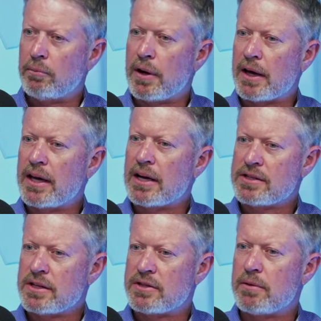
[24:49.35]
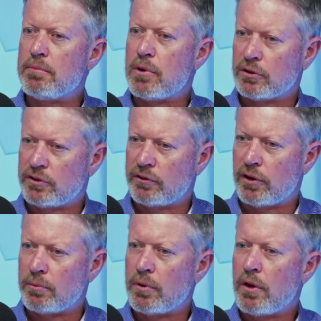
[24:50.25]
My guess is that most of
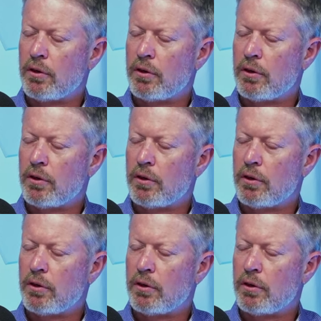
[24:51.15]
them,